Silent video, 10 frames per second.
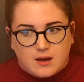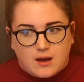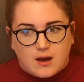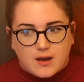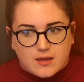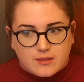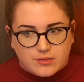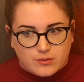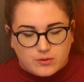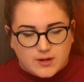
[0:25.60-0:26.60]
I
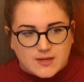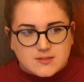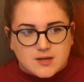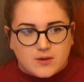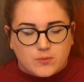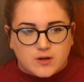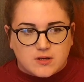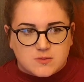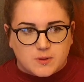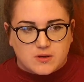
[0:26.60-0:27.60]
thought last time when I
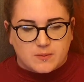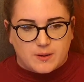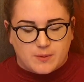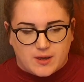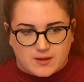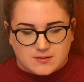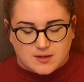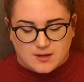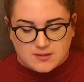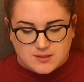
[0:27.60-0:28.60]
spoke about my
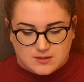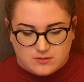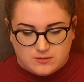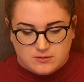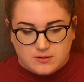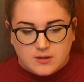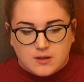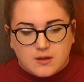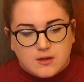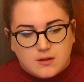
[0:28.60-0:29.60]
anxiety on
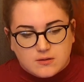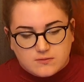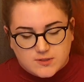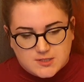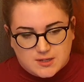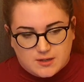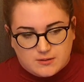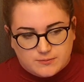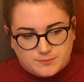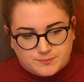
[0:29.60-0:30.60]

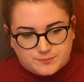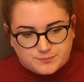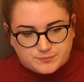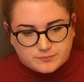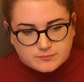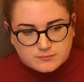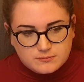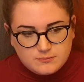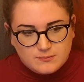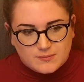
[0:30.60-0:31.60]
video,
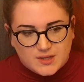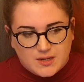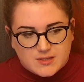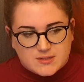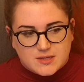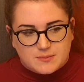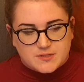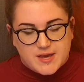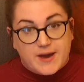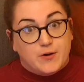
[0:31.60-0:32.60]
it seemed
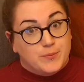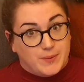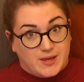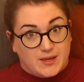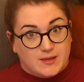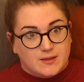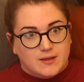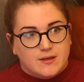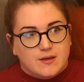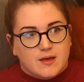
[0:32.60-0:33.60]
to help me,
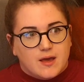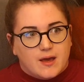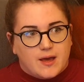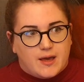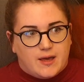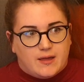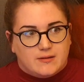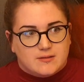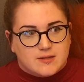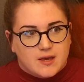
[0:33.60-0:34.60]

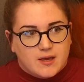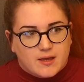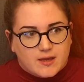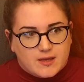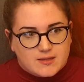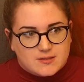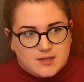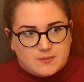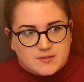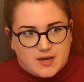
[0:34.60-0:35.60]
and it
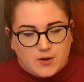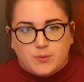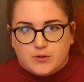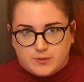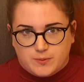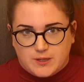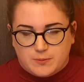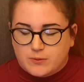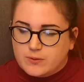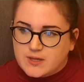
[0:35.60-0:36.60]
seemed to help other
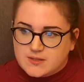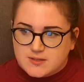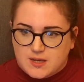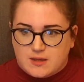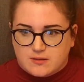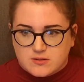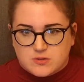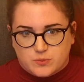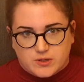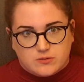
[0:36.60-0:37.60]
people in seeing that
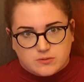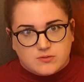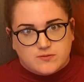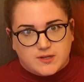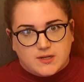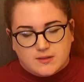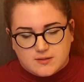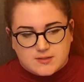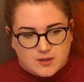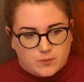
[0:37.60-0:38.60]
someone else was feeling the
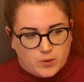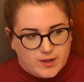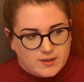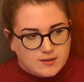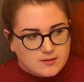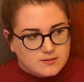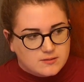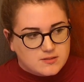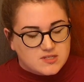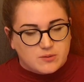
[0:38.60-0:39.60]
same way.
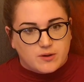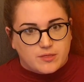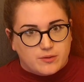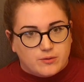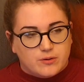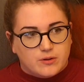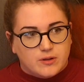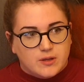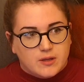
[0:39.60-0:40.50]
So I thought